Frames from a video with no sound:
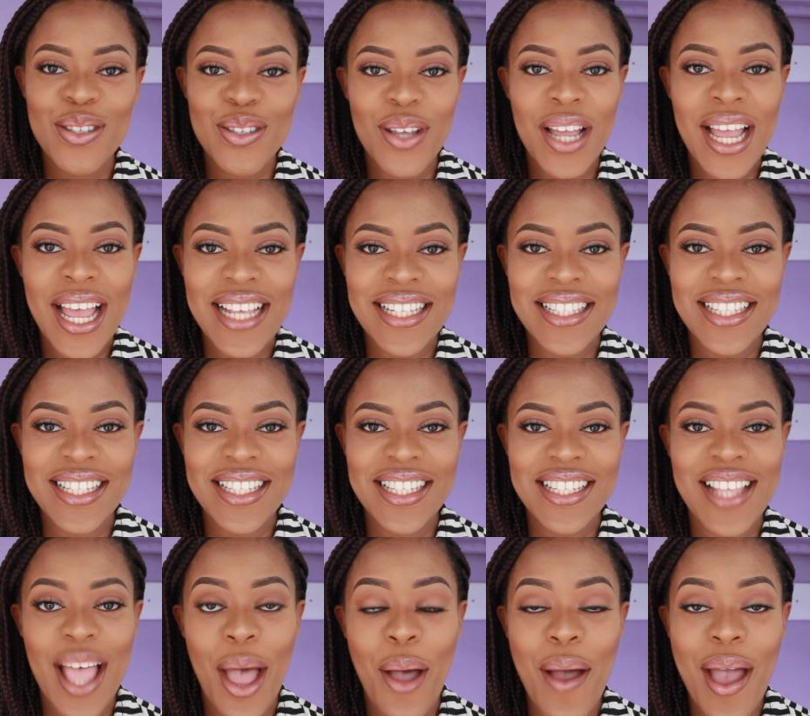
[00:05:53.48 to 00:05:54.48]
So guys, this
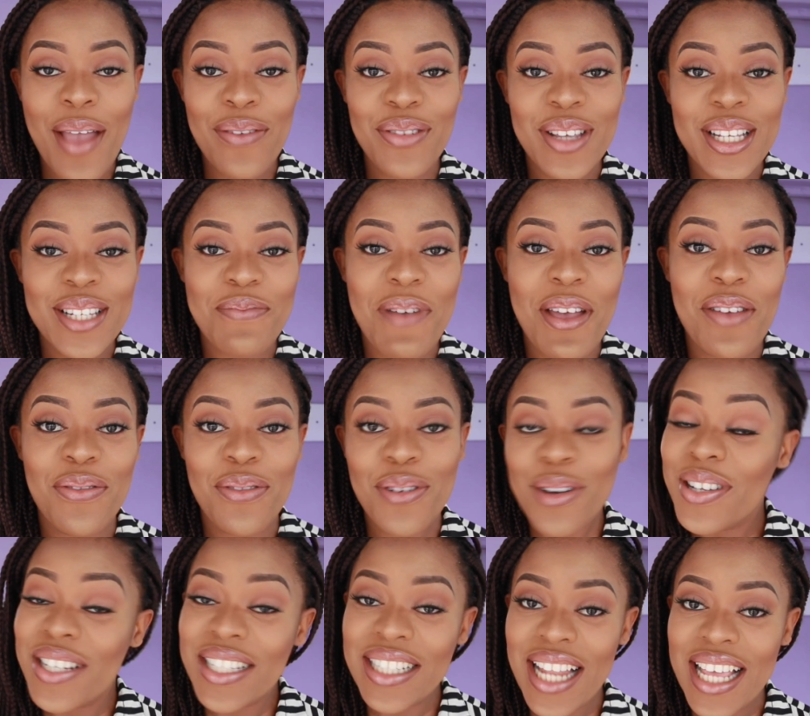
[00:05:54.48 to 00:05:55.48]
is how I fixed my
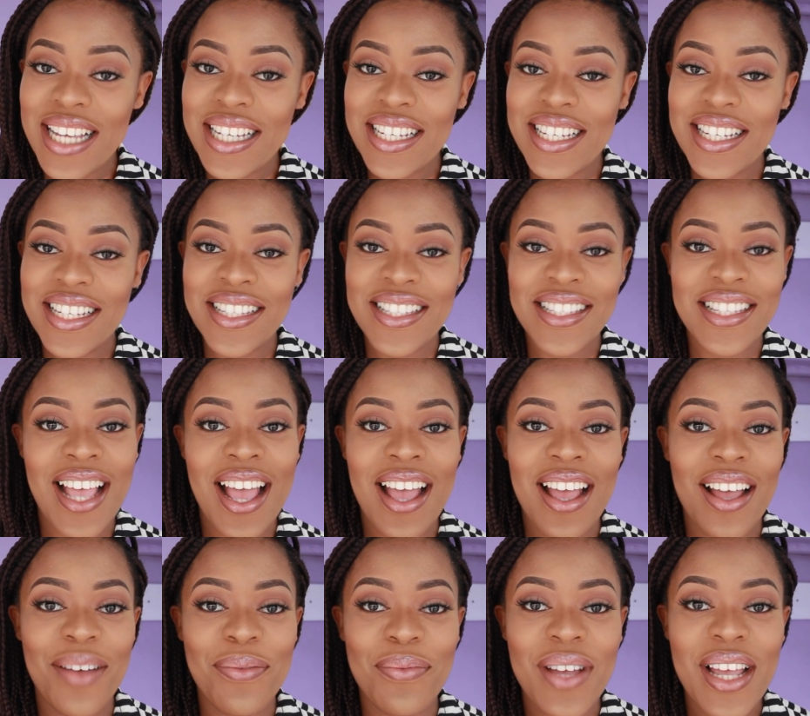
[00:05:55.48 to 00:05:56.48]
false lashes.
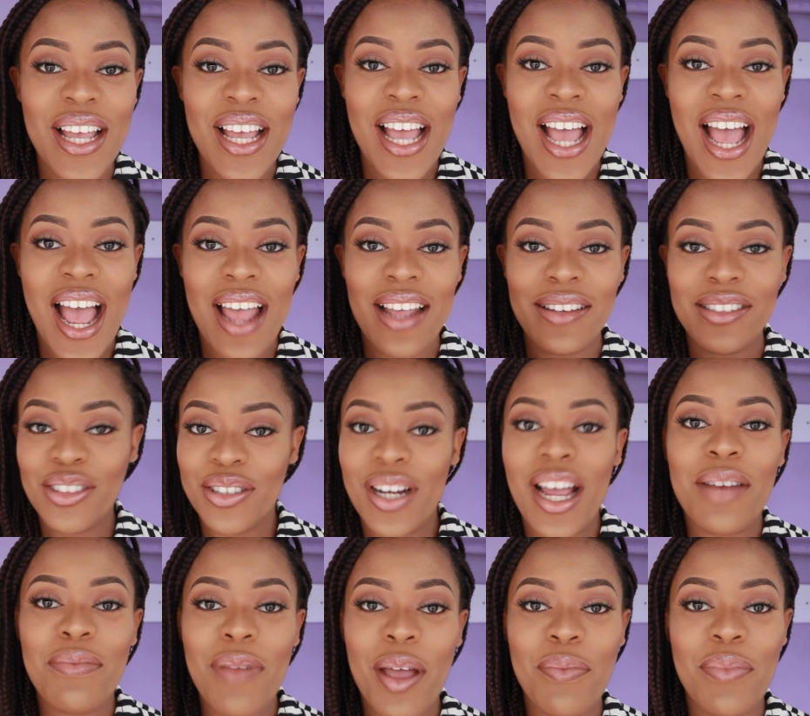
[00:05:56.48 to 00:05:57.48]
I
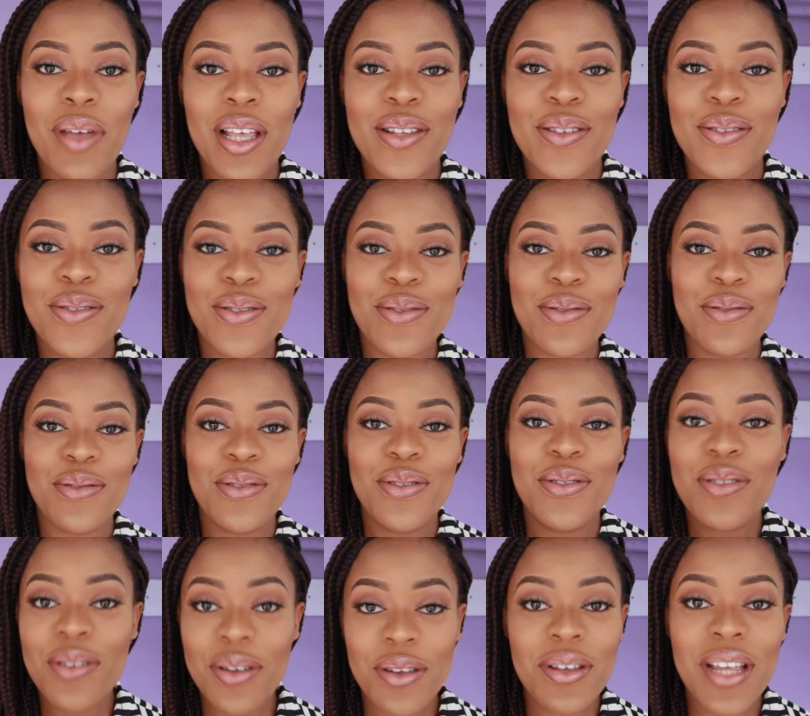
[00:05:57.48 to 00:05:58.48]
tried my best to
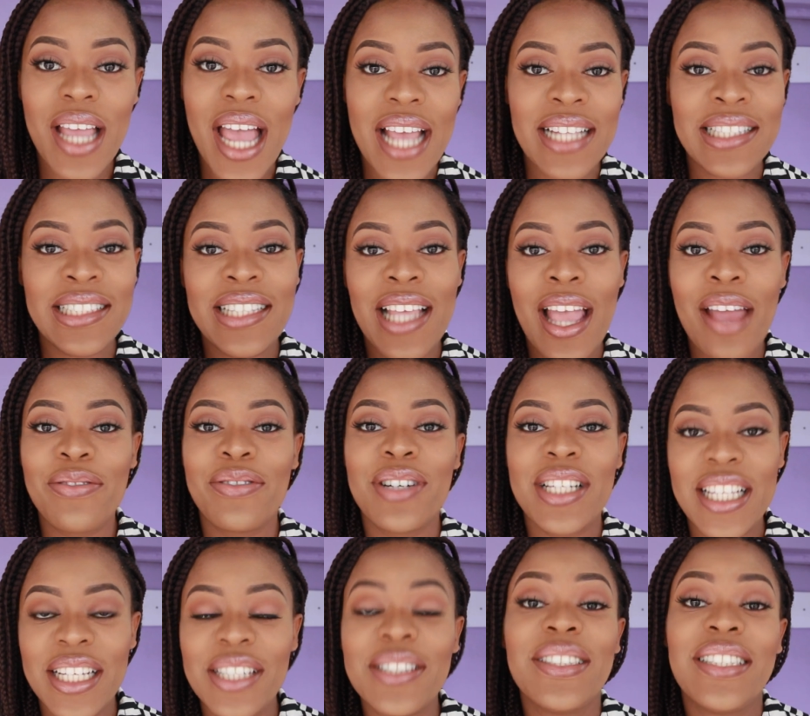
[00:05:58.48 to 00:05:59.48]
show you guys every
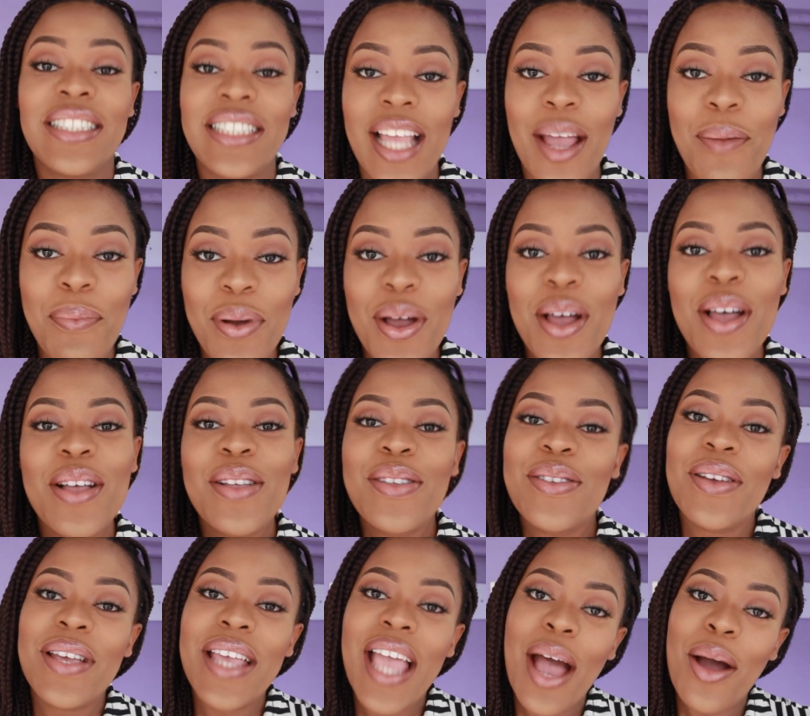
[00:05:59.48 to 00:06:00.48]
single step.
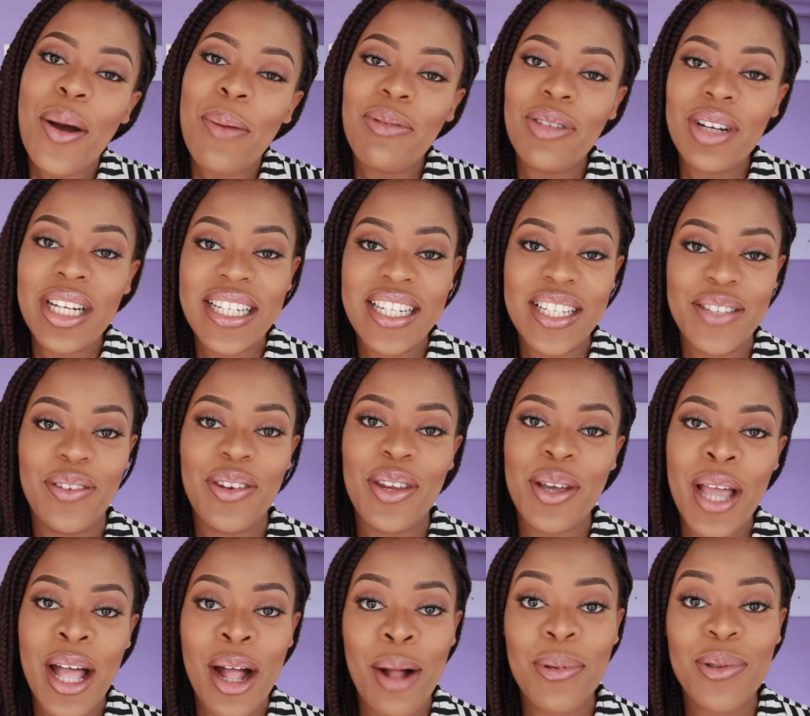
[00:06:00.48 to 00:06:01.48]
So yeah, hopefully this video
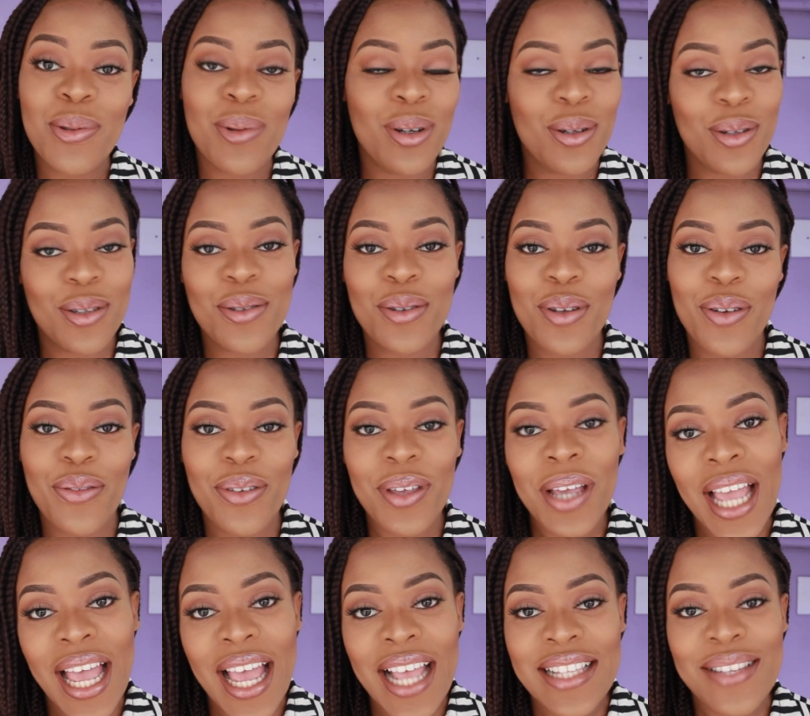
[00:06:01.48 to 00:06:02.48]
helps one or two of you
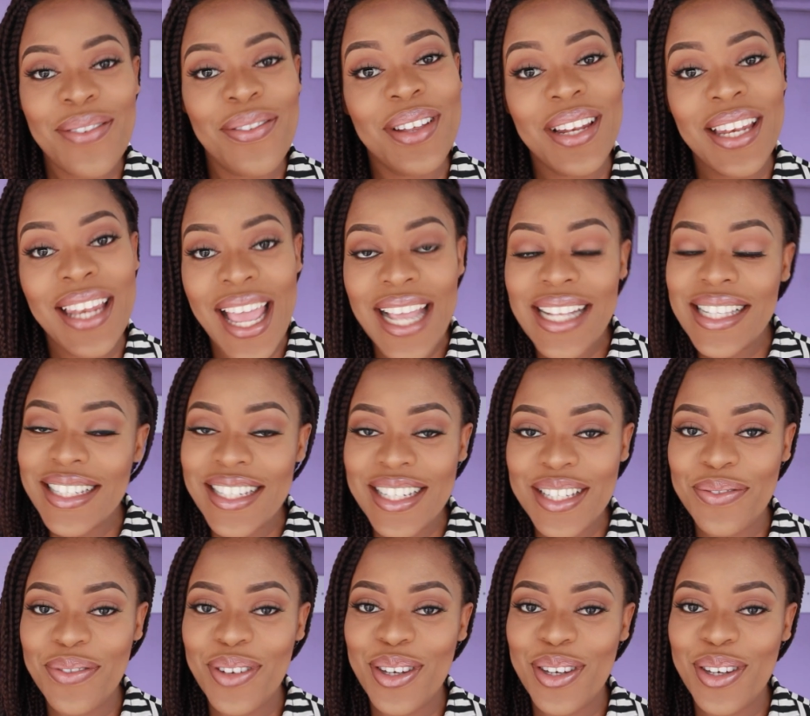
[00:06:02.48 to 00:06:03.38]
guys. If you liked this